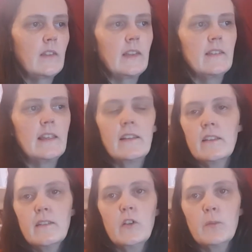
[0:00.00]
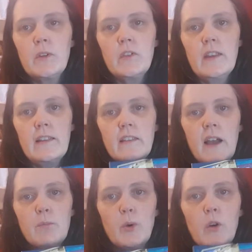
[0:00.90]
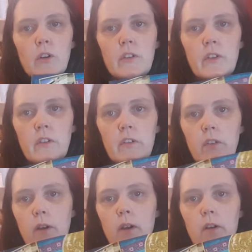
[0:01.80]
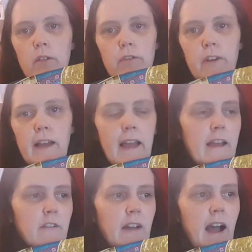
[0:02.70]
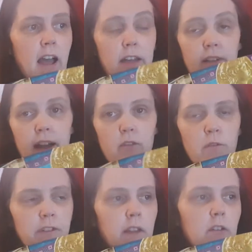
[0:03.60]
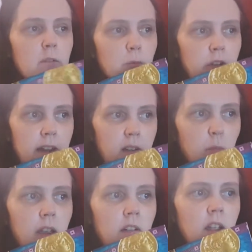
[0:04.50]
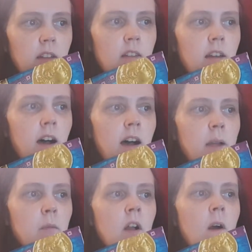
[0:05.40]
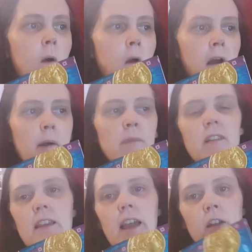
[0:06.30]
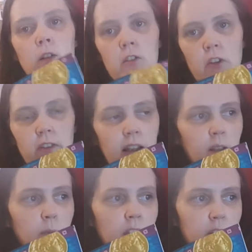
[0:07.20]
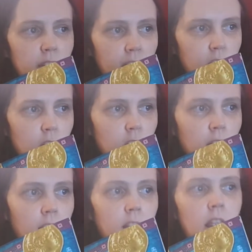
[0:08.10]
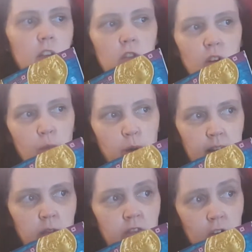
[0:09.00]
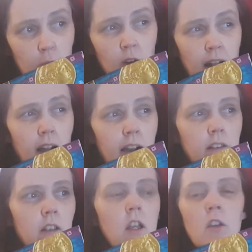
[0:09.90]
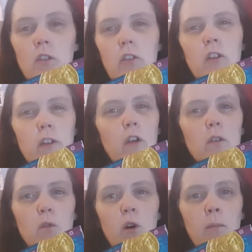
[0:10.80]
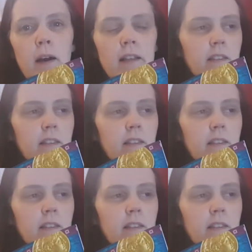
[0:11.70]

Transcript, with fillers: the scenes Usborne See Inside books, so for if, if I have one for the correct period and time, um, the DK Knowledge Encyclopedia of History, the History of Britain Visual Guide. So those are all my